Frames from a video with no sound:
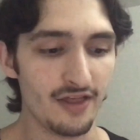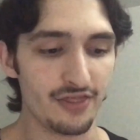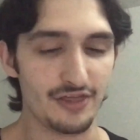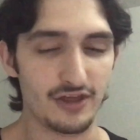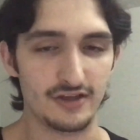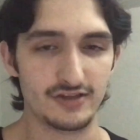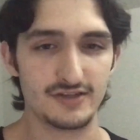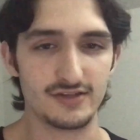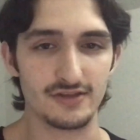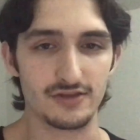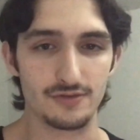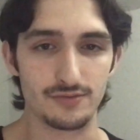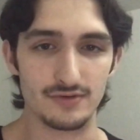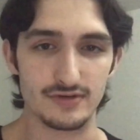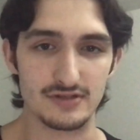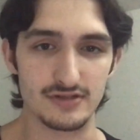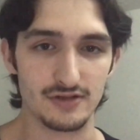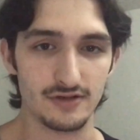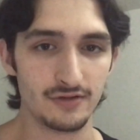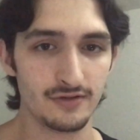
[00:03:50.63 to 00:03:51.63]
Thus, the
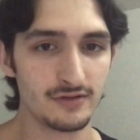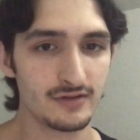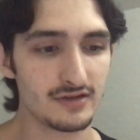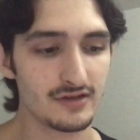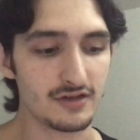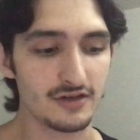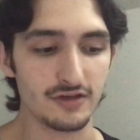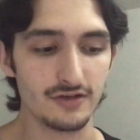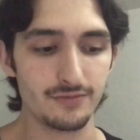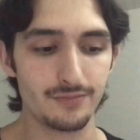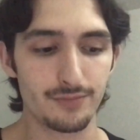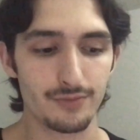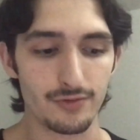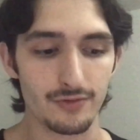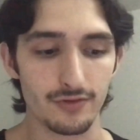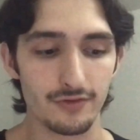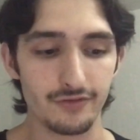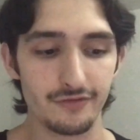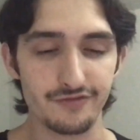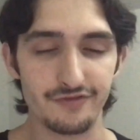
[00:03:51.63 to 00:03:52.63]
result could
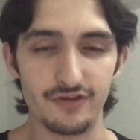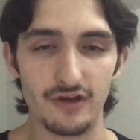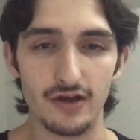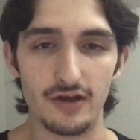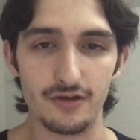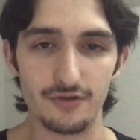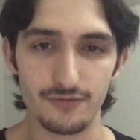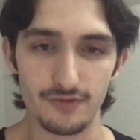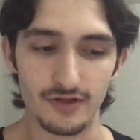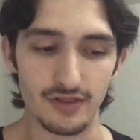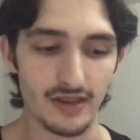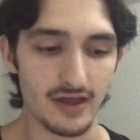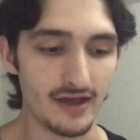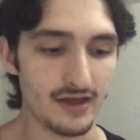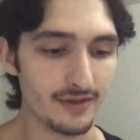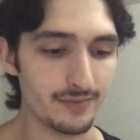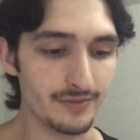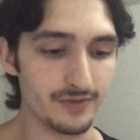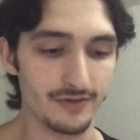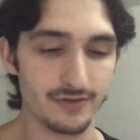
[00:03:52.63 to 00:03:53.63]
prove
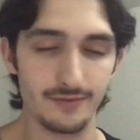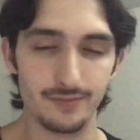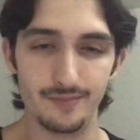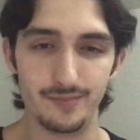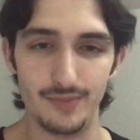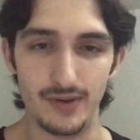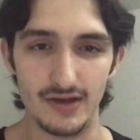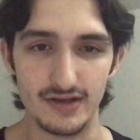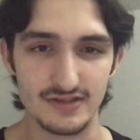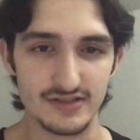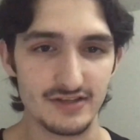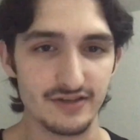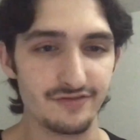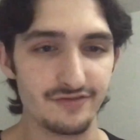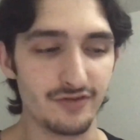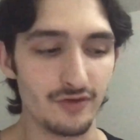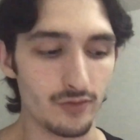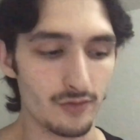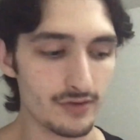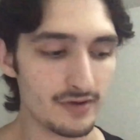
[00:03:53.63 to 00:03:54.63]
unreliable,
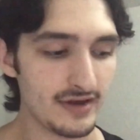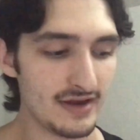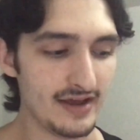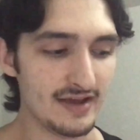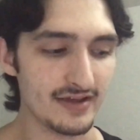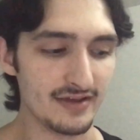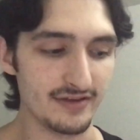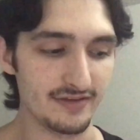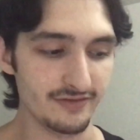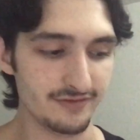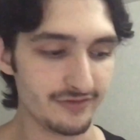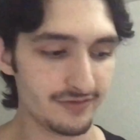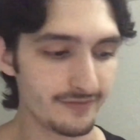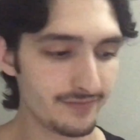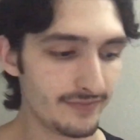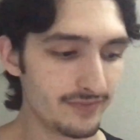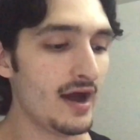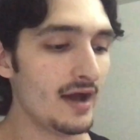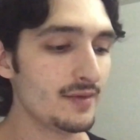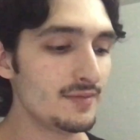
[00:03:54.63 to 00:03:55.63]
positive or negative.
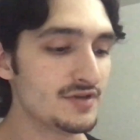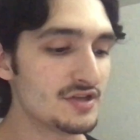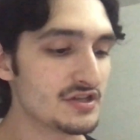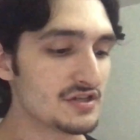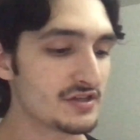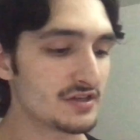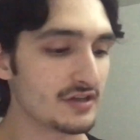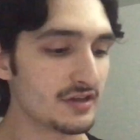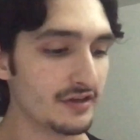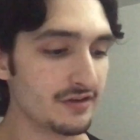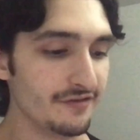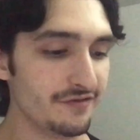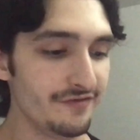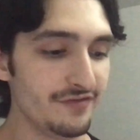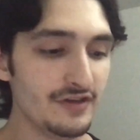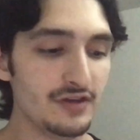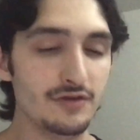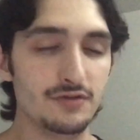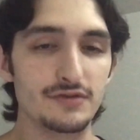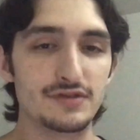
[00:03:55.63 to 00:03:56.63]
I'm just
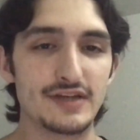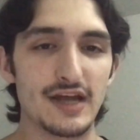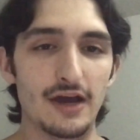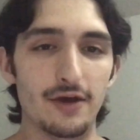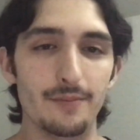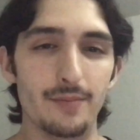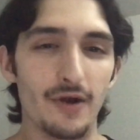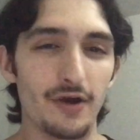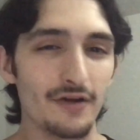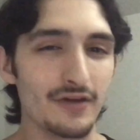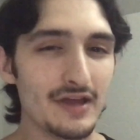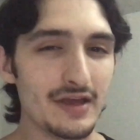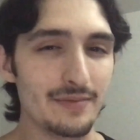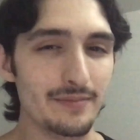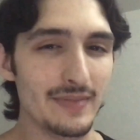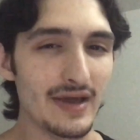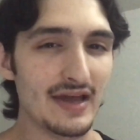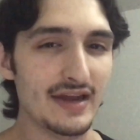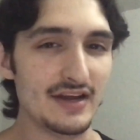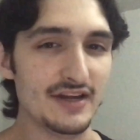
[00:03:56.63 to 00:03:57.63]
confused how Barke
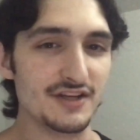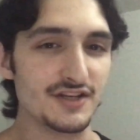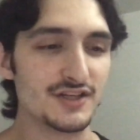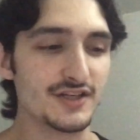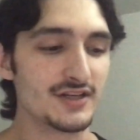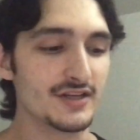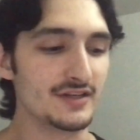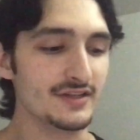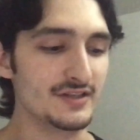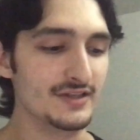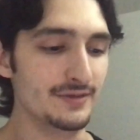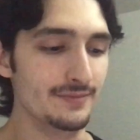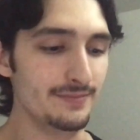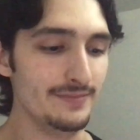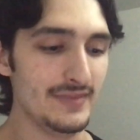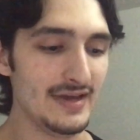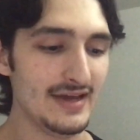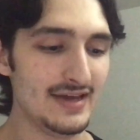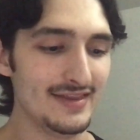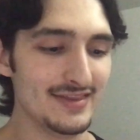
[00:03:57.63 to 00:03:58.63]
managed to
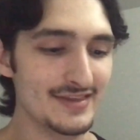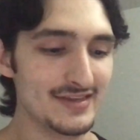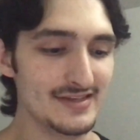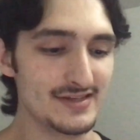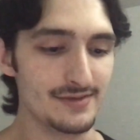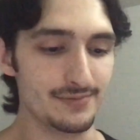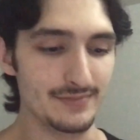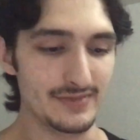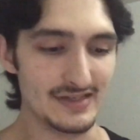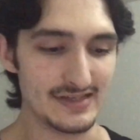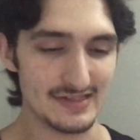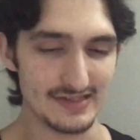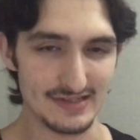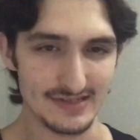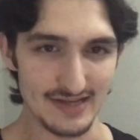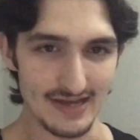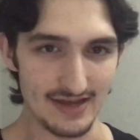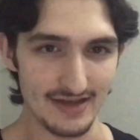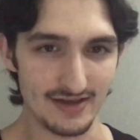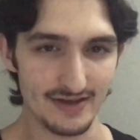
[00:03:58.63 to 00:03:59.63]
make this
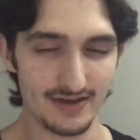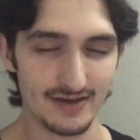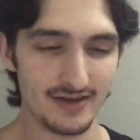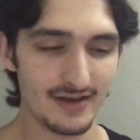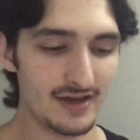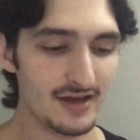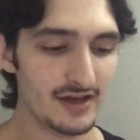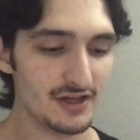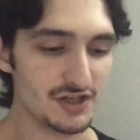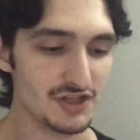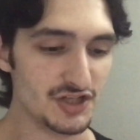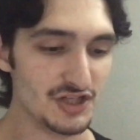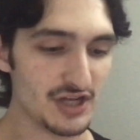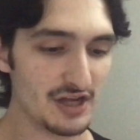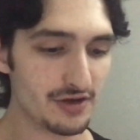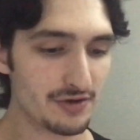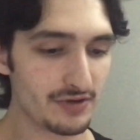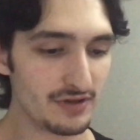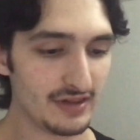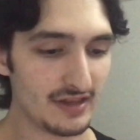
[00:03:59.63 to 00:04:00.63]
mistake,
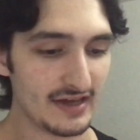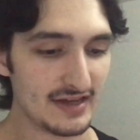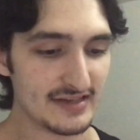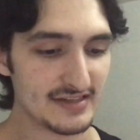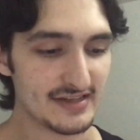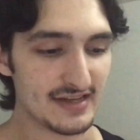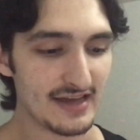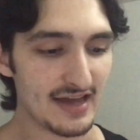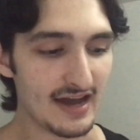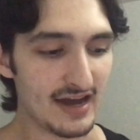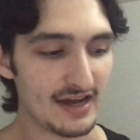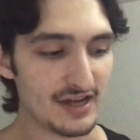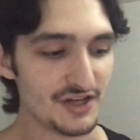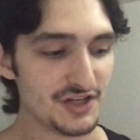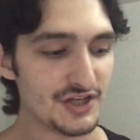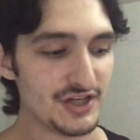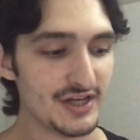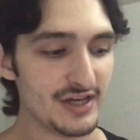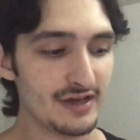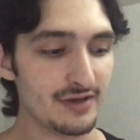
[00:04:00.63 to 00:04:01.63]
generalizing
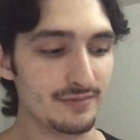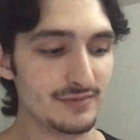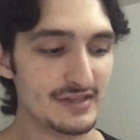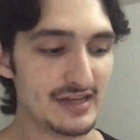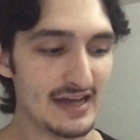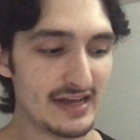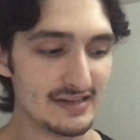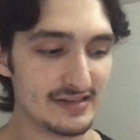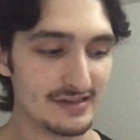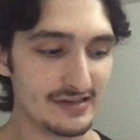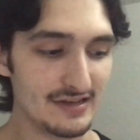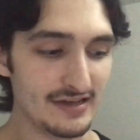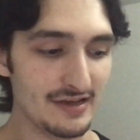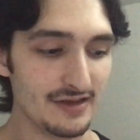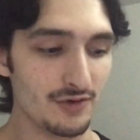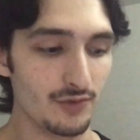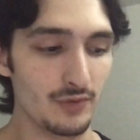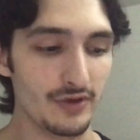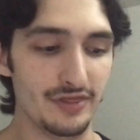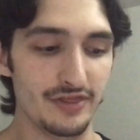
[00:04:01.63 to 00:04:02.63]
IgM
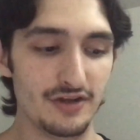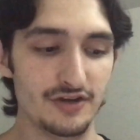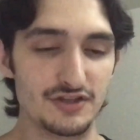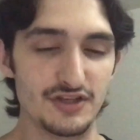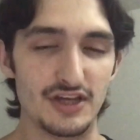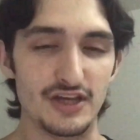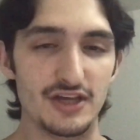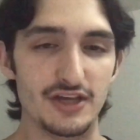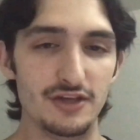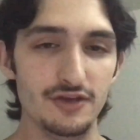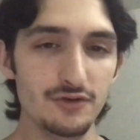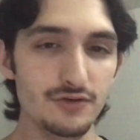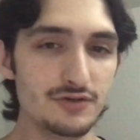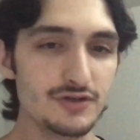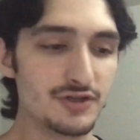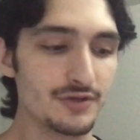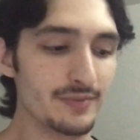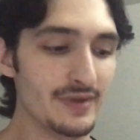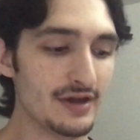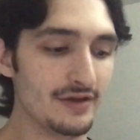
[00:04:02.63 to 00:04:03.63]
testing when there's a
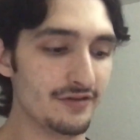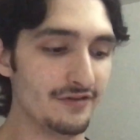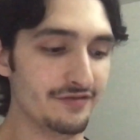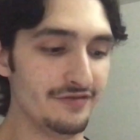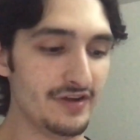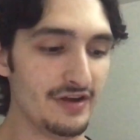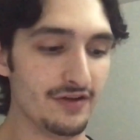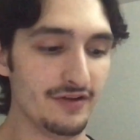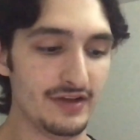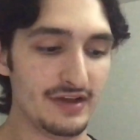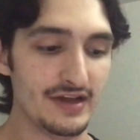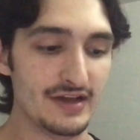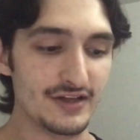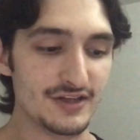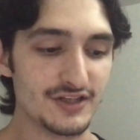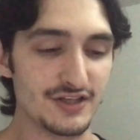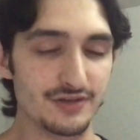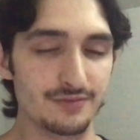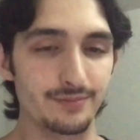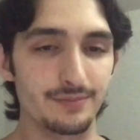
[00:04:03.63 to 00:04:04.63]
huge amount of
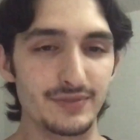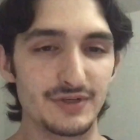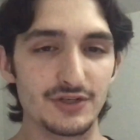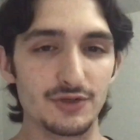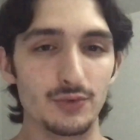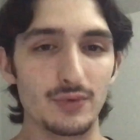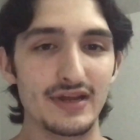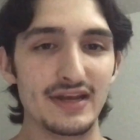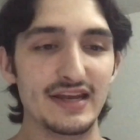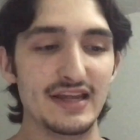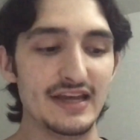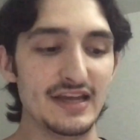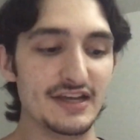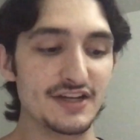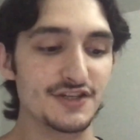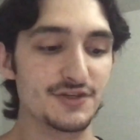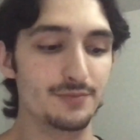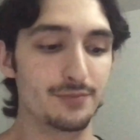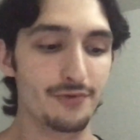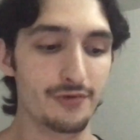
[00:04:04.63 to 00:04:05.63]
variation between
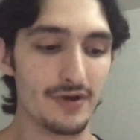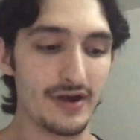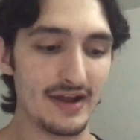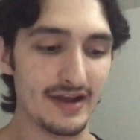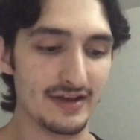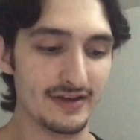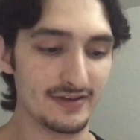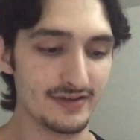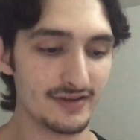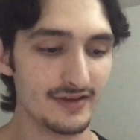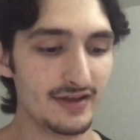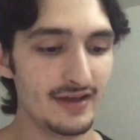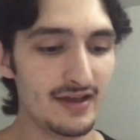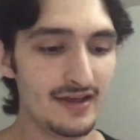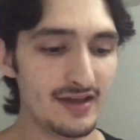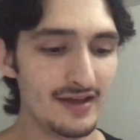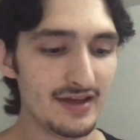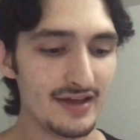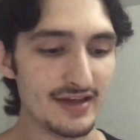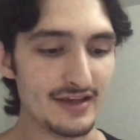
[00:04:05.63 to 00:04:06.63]
each brand.
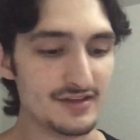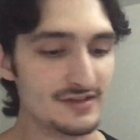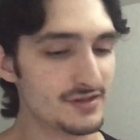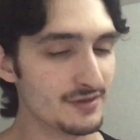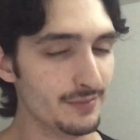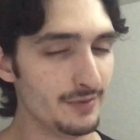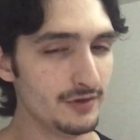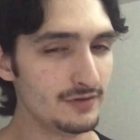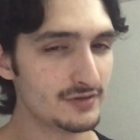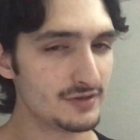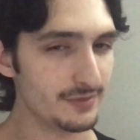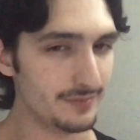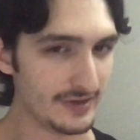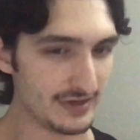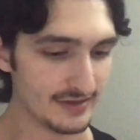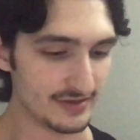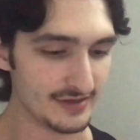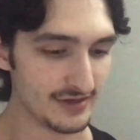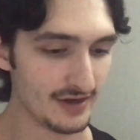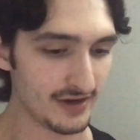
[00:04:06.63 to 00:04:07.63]
He's supposed to be
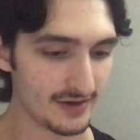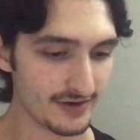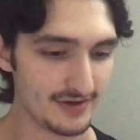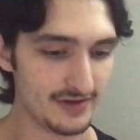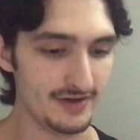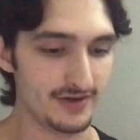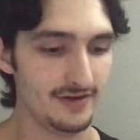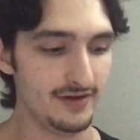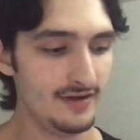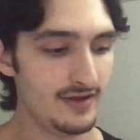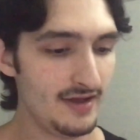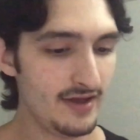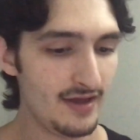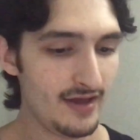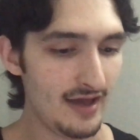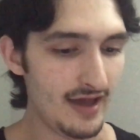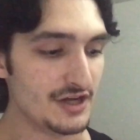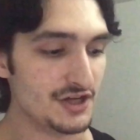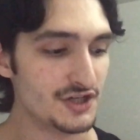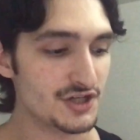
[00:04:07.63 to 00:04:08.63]
a doctor.
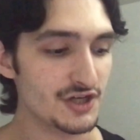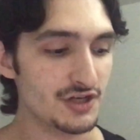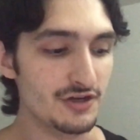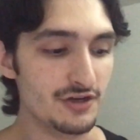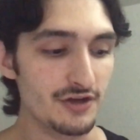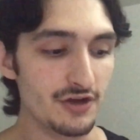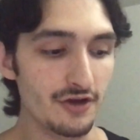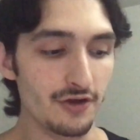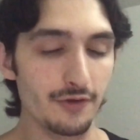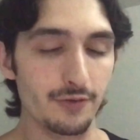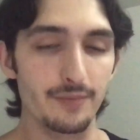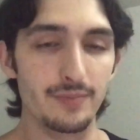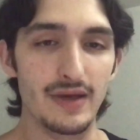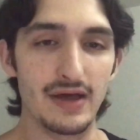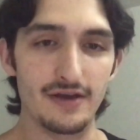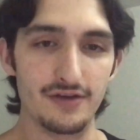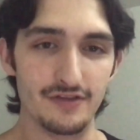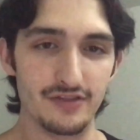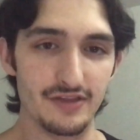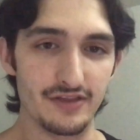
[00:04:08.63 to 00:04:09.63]
He should know
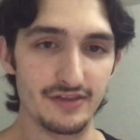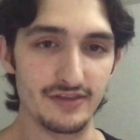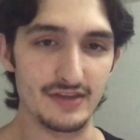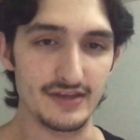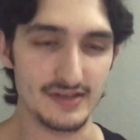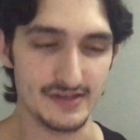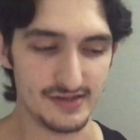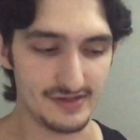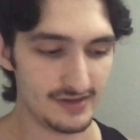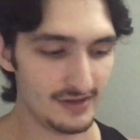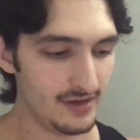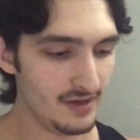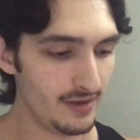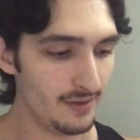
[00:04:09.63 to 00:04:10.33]
better than this.